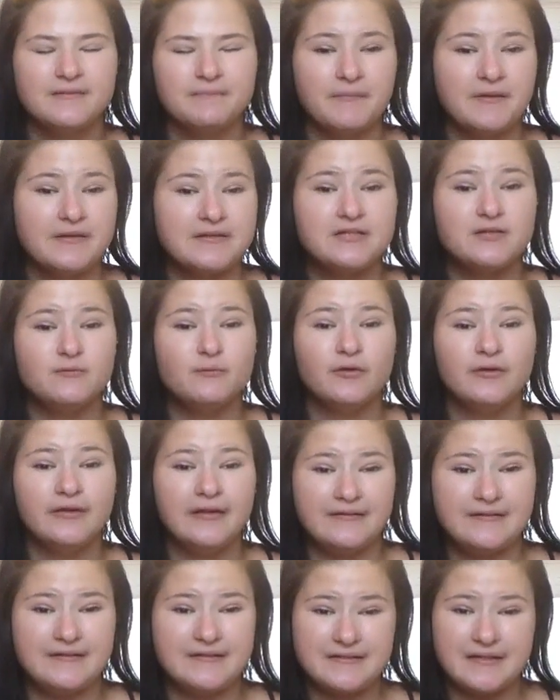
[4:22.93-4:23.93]
because you will
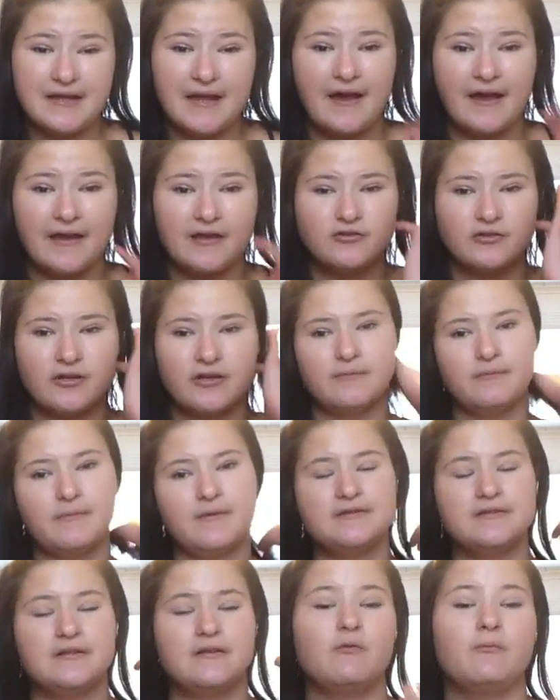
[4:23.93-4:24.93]
need to stay hydrated
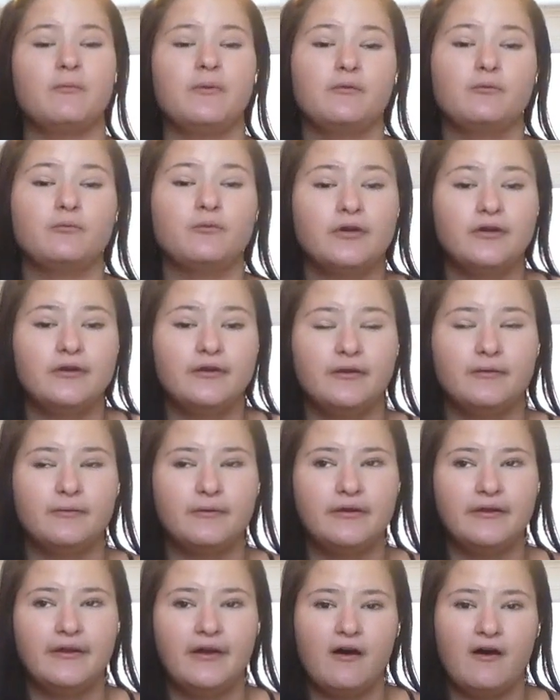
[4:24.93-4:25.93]
because it will be really,
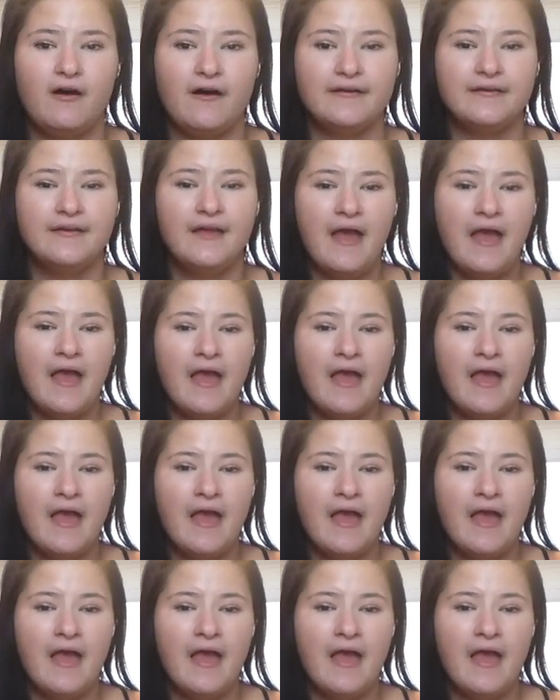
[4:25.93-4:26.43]
really hot.